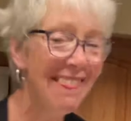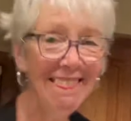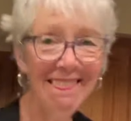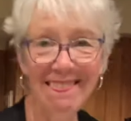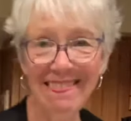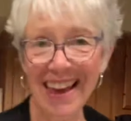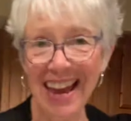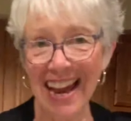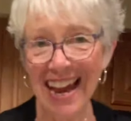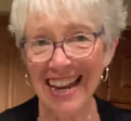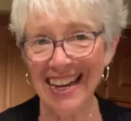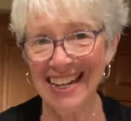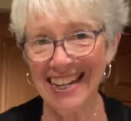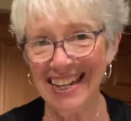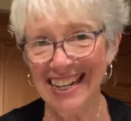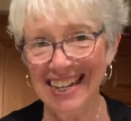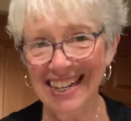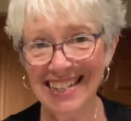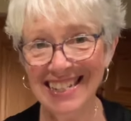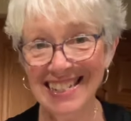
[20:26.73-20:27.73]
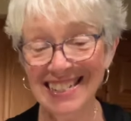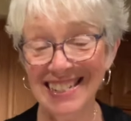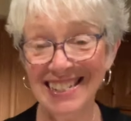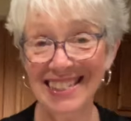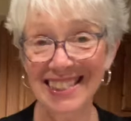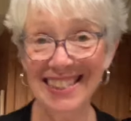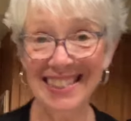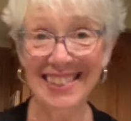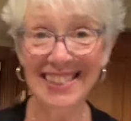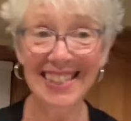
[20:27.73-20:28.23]
that is
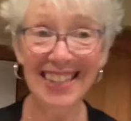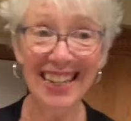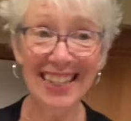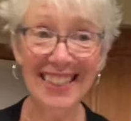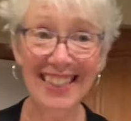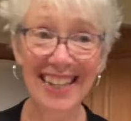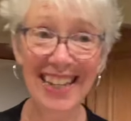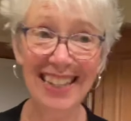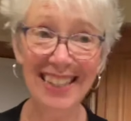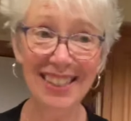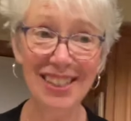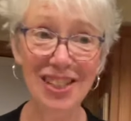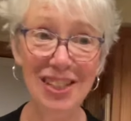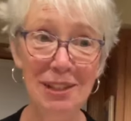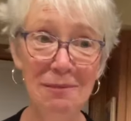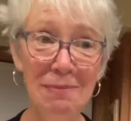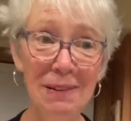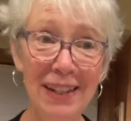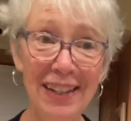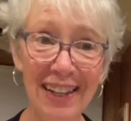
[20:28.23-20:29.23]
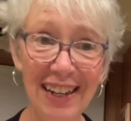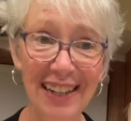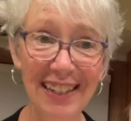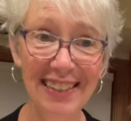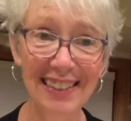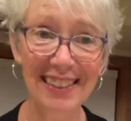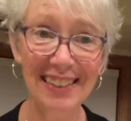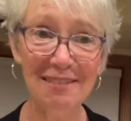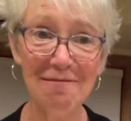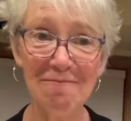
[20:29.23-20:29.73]
the technology
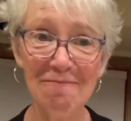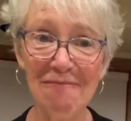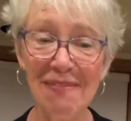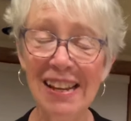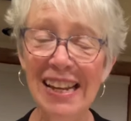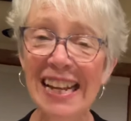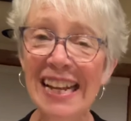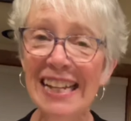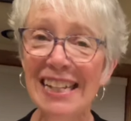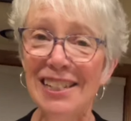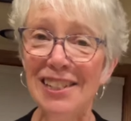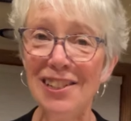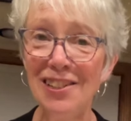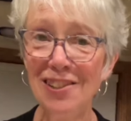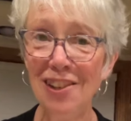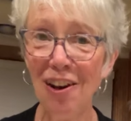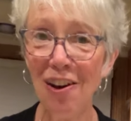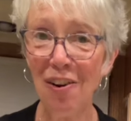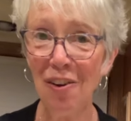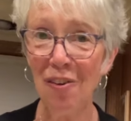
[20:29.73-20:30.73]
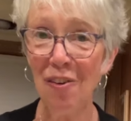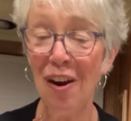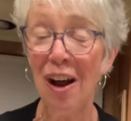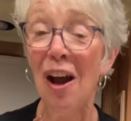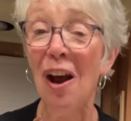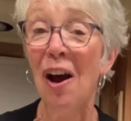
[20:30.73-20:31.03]
behind it. So